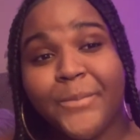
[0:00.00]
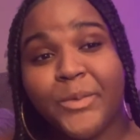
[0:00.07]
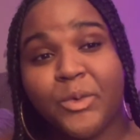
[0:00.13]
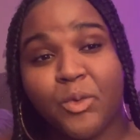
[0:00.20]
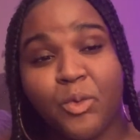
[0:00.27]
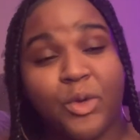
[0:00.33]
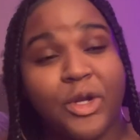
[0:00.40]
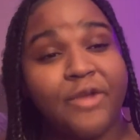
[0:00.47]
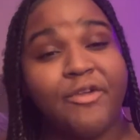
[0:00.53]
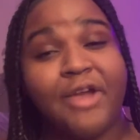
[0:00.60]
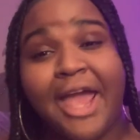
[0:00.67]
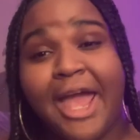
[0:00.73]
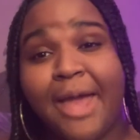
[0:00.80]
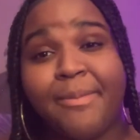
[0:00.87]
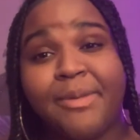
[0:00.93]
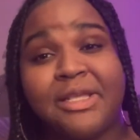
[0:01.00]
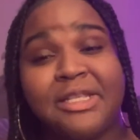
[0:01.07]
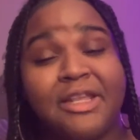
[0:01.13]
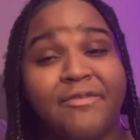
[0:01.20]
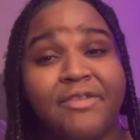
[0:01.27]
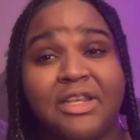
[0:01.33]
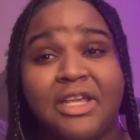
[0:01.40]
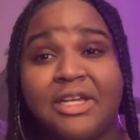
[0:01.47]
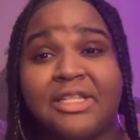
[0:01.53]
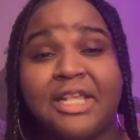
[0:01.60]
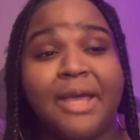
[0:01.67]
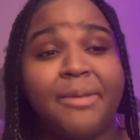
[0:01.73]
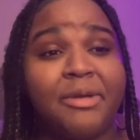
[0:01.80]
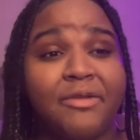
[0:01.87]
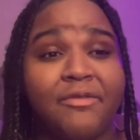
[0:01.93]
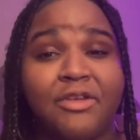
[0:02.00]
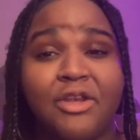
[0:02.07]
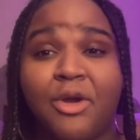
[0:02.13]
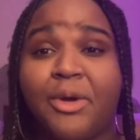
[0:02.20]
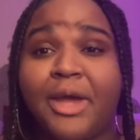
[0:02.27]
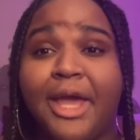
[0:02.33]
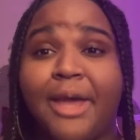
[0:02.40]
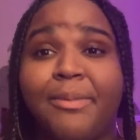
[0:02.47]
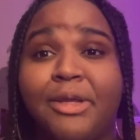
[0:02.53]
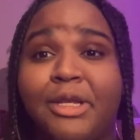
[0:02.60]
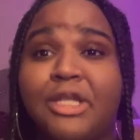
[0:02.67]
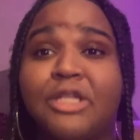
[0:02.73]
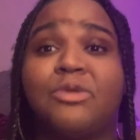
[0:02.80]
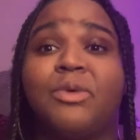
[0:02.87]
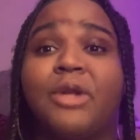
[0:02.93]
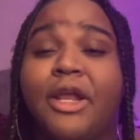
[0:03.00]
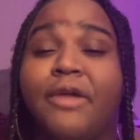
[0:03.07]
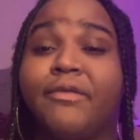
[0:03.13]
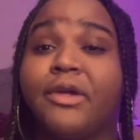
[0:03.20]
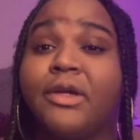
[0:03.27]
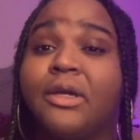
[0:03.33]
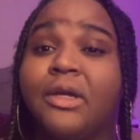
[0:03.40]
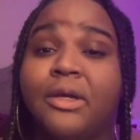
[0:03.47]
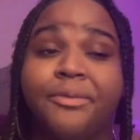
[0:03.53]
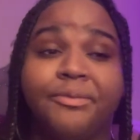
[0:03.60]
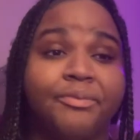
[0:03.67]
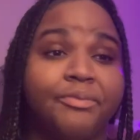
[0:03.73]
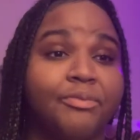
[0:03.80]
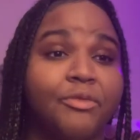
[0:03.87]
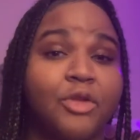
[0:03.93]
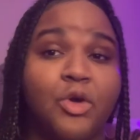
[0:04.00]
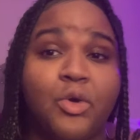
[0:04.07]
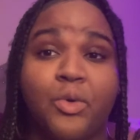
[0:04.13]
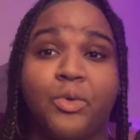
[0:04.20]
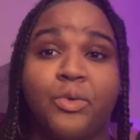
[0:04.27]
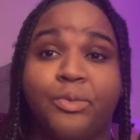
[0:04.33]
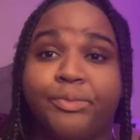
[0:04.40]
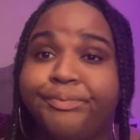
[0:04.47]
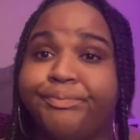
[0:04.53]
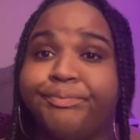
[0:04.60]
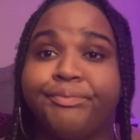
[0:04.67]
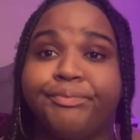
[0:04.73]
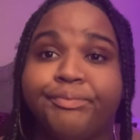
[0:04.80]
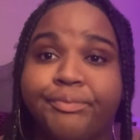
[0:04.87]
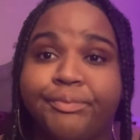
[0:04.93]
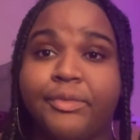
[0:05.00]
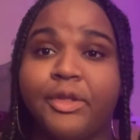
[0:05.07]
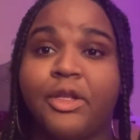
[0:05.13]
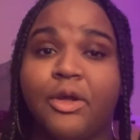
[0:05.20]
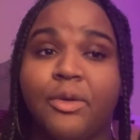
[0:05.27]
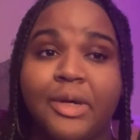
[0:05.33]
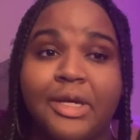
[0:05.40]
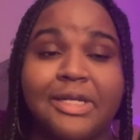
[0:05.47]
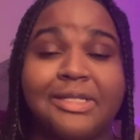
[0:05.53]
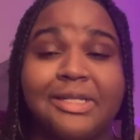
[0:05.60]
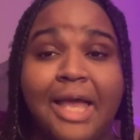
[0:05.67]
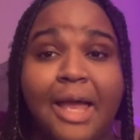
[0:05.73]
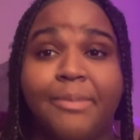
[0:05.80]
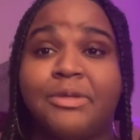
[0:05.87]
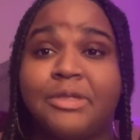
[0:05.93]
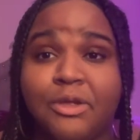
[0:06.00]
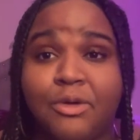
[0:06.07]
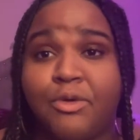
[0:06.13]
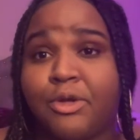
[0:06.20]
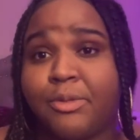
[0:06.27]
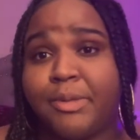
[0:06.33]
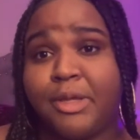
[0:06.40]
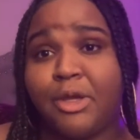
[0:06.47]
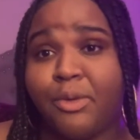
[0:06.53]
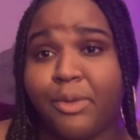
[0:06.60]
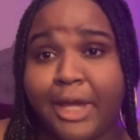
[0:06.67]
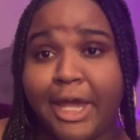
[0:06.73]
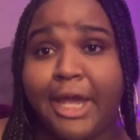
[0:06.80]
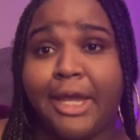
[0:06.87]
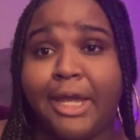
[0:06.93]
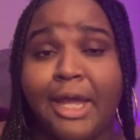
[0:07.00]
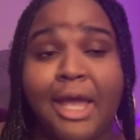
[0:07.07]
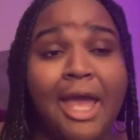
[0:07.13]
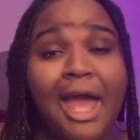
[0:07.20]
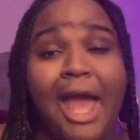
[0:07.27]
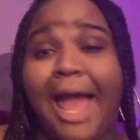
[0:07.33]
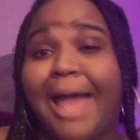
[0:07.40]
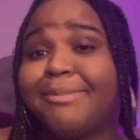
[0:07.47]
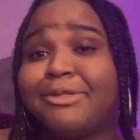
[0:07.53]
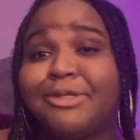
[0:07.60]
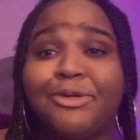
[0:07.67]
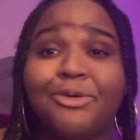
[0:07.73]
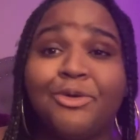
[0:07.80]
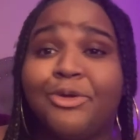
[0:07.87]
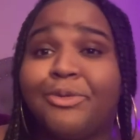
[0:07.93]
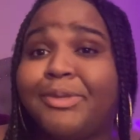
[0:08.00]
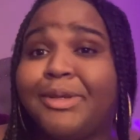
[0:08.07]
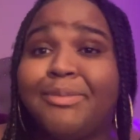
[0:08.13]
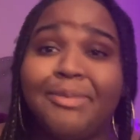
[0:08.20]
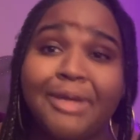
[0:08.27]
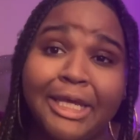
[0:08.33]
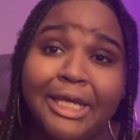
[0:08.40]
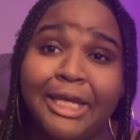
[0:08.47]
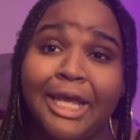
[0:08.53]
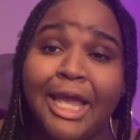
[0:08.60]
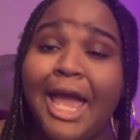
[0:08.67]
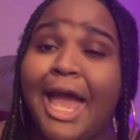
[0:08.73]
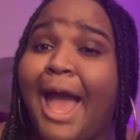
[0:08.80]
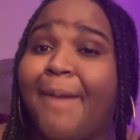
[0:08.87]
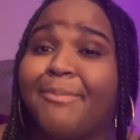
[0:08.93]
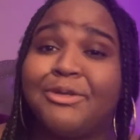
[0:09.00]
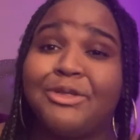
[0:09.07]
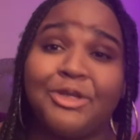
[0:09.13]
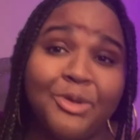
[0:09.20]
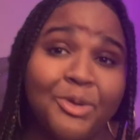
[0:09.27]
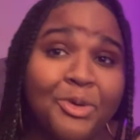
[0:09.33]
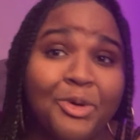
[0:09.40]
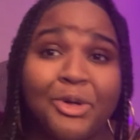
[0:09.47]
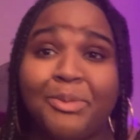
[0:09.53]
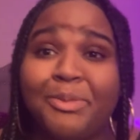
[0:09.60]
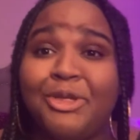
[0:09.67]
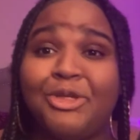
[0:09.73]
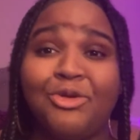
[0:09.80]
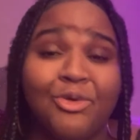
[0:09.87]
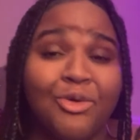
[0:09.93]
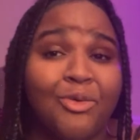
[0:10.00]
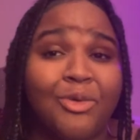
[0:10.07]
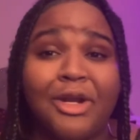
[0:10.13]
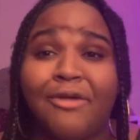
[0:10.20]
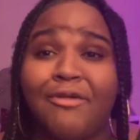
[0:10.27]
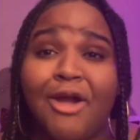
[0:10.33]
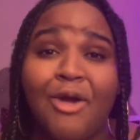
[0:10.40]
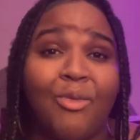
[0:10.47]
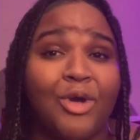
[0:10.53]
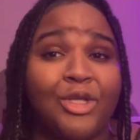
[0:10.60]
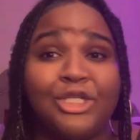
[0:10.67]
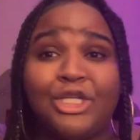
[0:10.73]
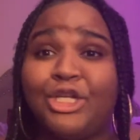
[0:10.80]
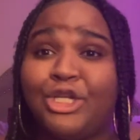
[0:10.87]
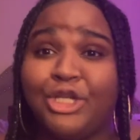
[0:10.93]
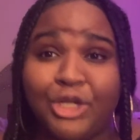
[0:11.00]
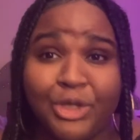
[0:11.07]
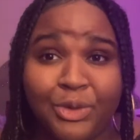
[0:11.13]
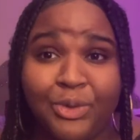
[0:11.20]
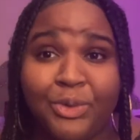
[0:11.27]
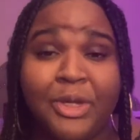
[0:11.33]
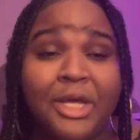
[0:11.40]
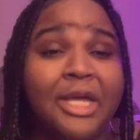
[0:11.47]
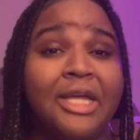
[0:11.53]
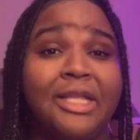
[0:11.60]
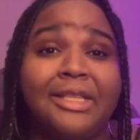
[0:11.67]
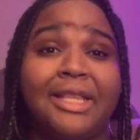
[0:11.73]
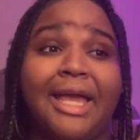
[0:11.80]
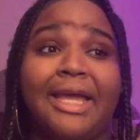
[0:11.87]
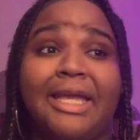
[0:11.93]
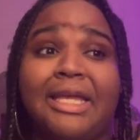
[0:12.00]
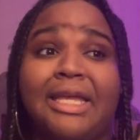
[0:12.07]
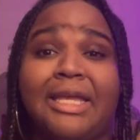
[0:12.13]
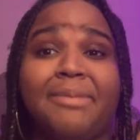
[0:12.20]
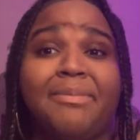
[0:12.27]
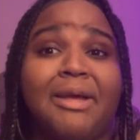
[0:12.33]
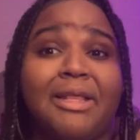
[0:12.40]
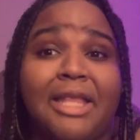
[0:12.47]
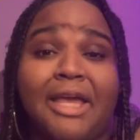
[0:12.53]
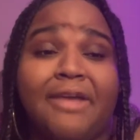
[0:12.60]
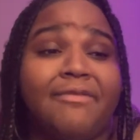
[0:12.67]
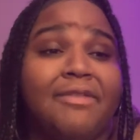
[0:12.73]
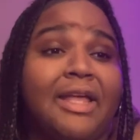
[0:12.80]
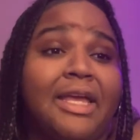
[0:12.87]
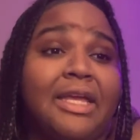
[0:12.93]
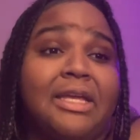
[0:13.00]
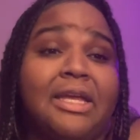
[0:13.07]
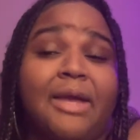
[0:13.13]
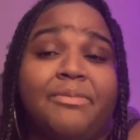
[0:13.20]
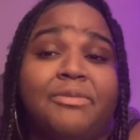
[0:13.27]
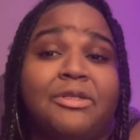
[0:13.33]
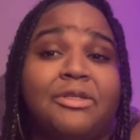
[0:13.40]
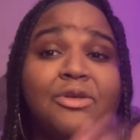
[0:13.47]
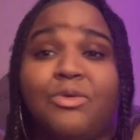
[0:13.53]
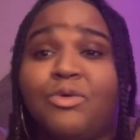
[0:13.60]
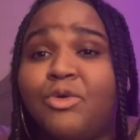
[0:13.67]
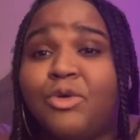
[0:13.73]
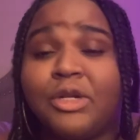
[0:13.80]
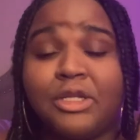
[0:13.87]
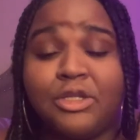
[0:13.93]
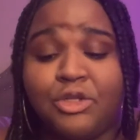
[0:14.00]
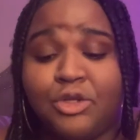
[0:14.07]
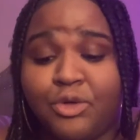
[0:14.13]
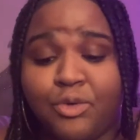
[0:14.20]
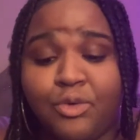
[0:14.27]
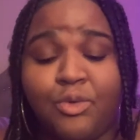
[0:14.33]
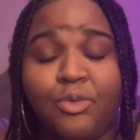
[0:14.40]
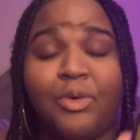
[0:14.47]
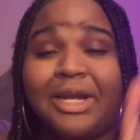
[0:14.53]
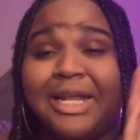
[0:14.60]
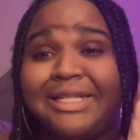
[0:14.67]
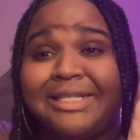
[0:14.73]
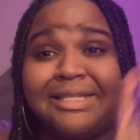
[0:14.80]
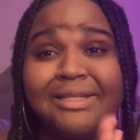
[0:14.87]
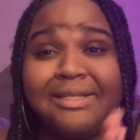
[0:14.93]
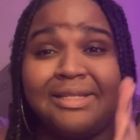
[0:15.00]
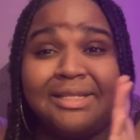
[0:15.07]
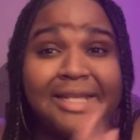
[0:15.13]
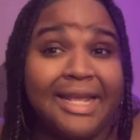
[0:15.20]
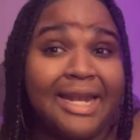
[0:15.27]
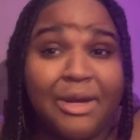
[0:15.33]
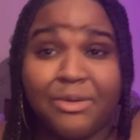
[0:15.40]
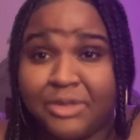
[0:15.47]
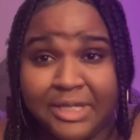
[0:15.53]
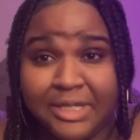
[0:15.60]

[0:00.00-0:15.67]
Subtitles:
whenever it happens, if it does happen, if it don't happen, it's whatever. Cool. You know what, because I'm still going to be okay. I'm still going to be me. I'm still going to be doing whatever I want to do, like, in my life. Like, I'm still going to do what I said I was